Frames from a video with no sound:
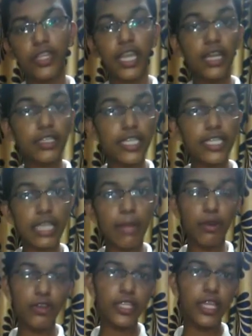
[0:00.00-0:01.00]
The
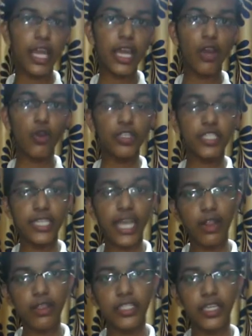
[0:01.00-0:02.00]
concerns about the
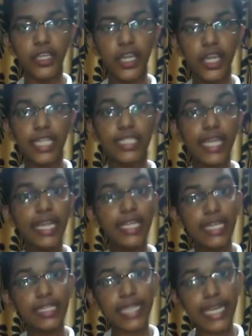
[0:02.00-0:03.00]
originality
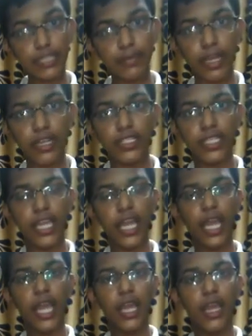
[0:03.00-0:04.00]
is the inner
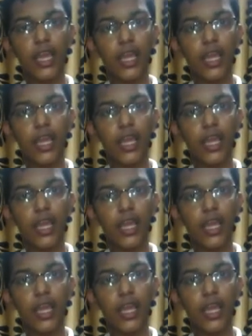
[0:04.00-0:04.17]
transparency